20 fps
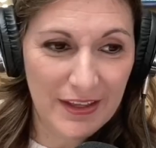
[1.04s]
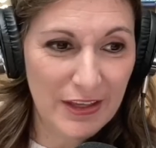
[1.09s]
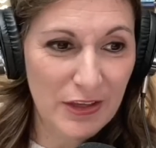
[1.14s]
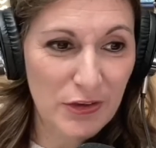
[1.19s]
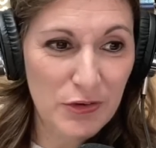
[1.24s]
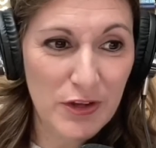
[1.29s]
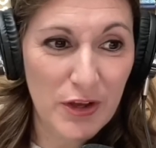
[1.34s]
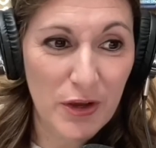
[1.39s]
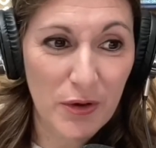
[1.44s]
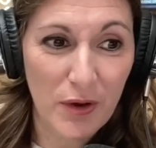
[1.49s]

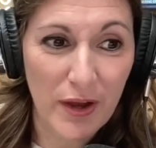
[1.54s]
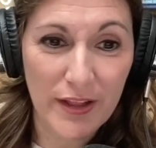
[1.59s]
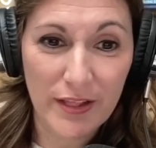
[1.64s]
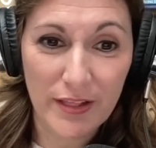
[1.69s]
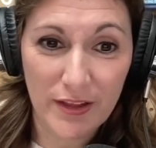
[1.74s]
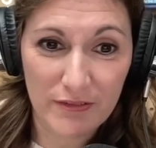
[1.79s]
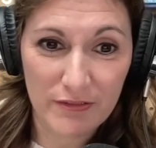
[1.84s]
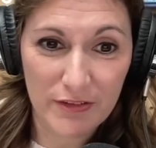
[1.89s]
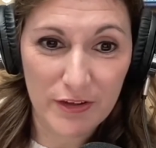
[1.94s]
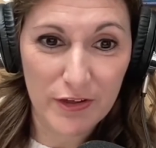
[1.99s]
You know I
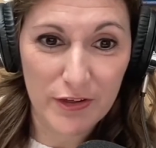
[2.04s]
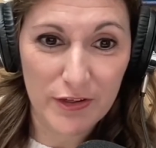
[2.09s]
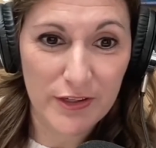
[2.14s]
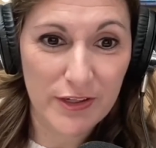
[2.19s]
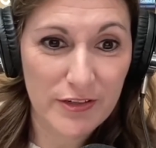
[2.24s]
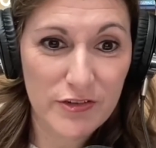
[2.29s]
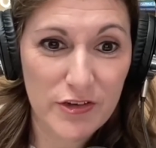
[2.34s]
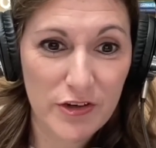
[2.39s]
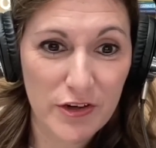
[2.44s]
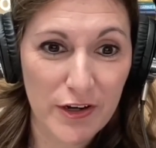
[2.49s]
love a good
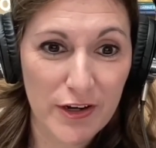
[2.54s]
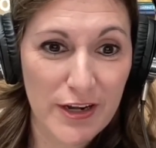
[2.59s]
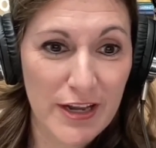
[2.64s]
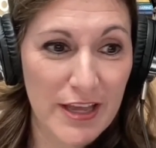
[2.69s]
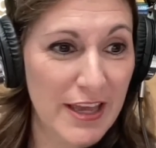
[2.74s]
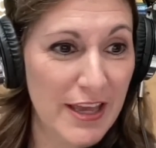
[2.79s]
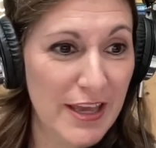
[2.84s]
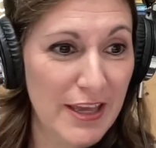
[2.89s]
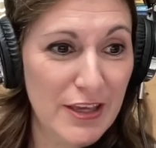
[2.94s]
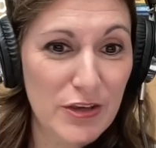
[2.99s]

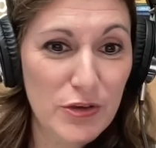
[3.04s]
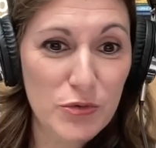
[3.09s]
attorney.